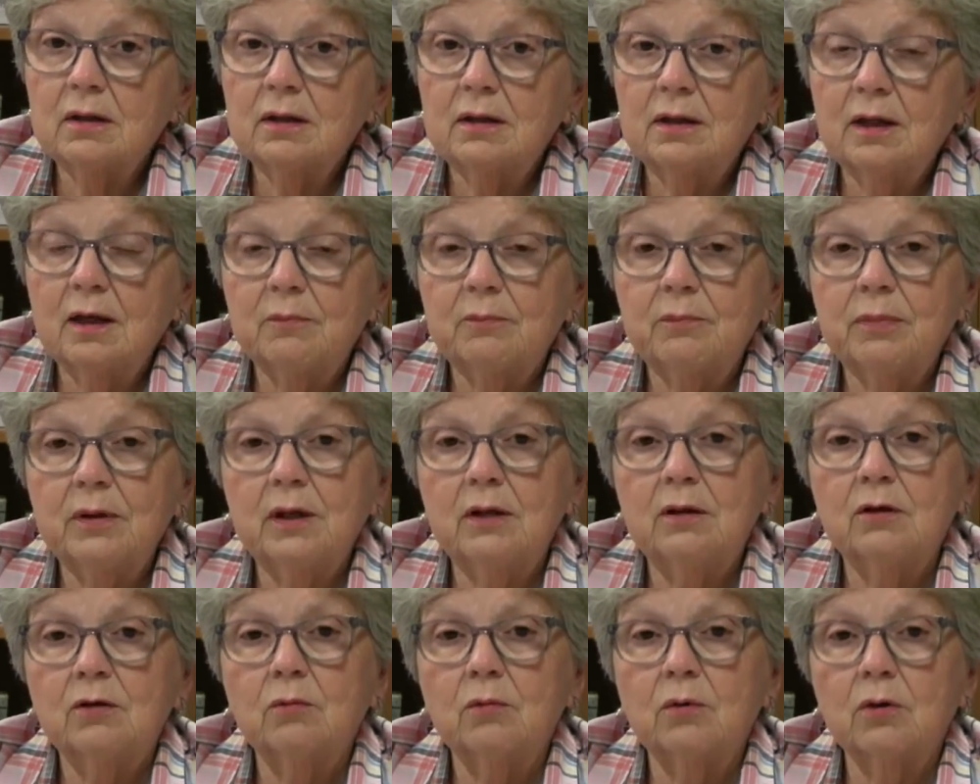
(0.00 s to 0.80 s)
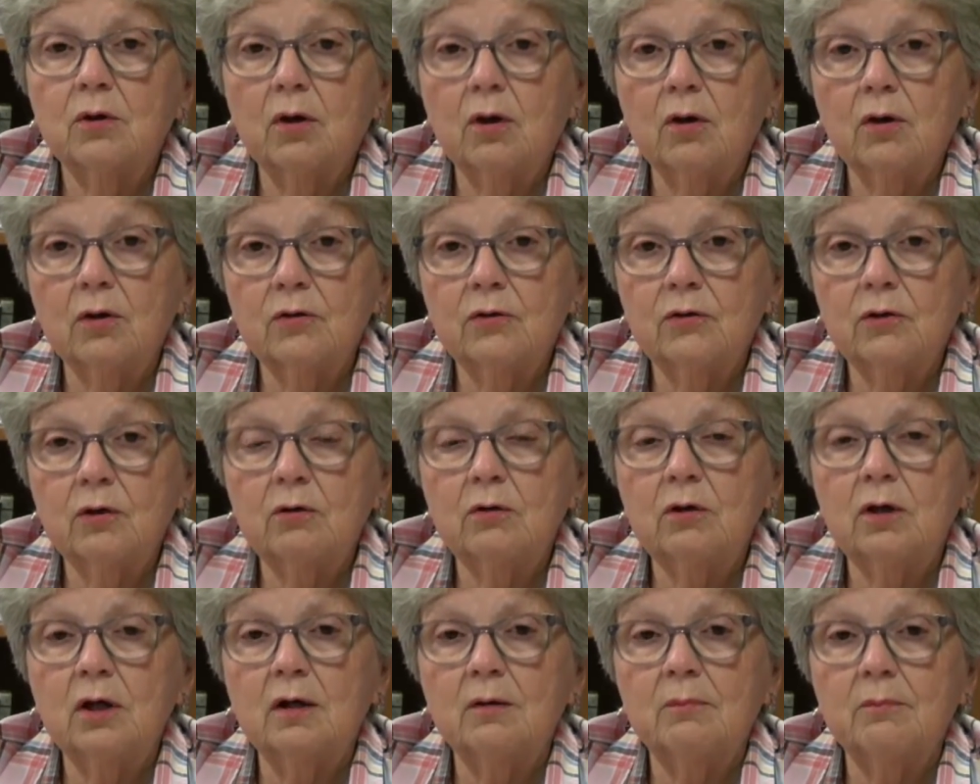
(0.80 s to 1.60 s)
that Peter would also
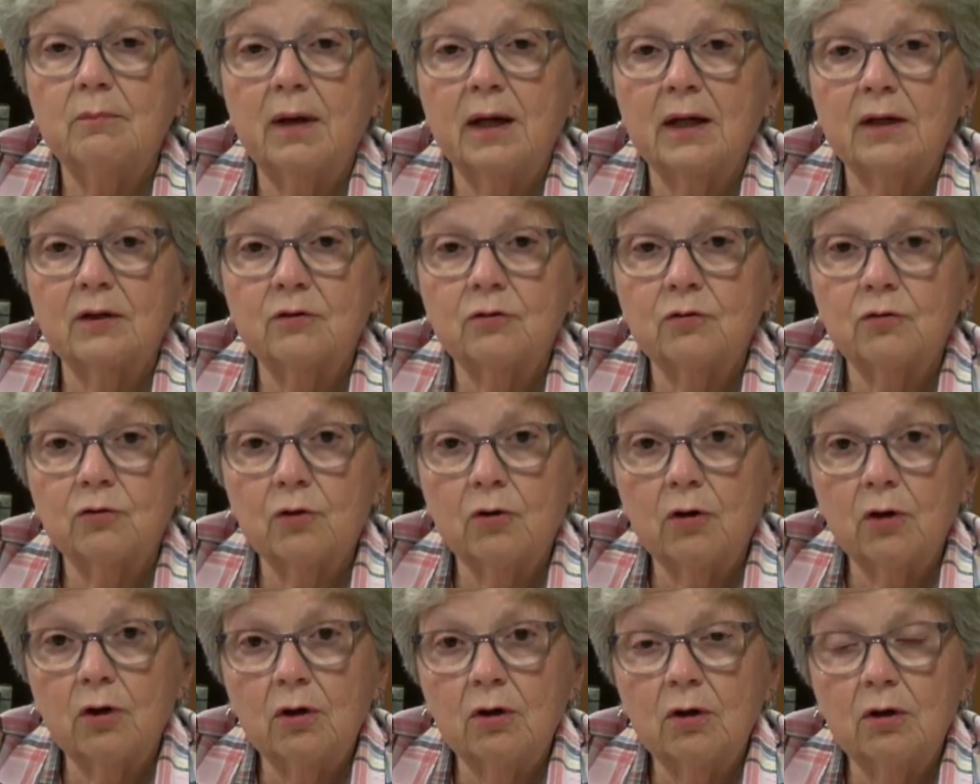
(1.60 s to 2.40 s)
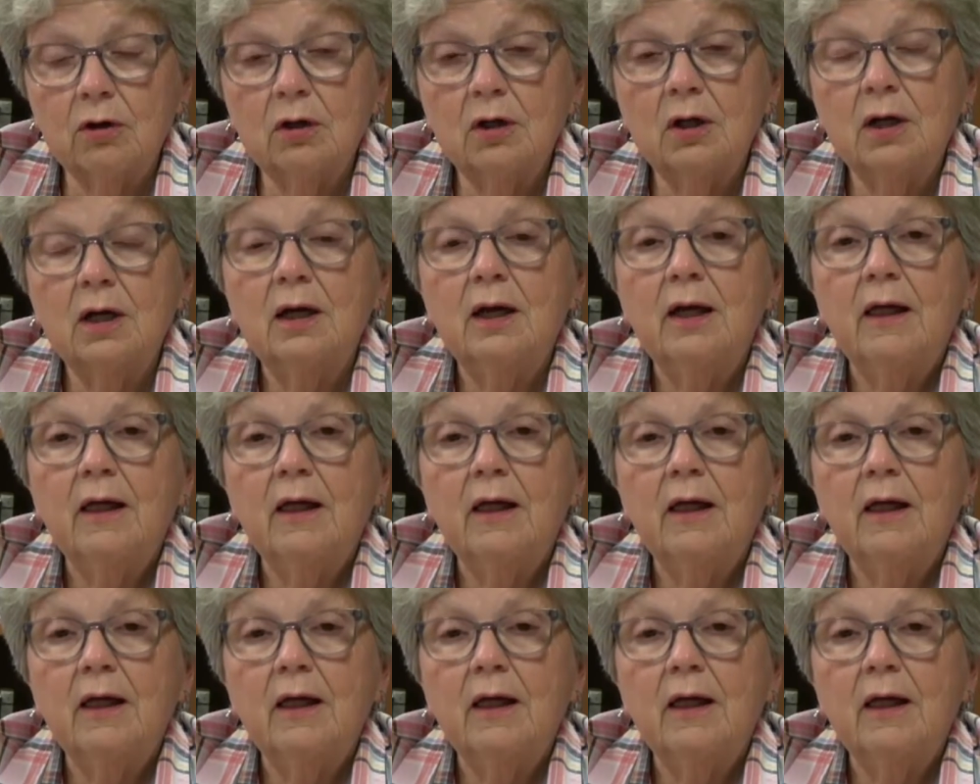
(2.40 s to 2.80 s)
come back strong,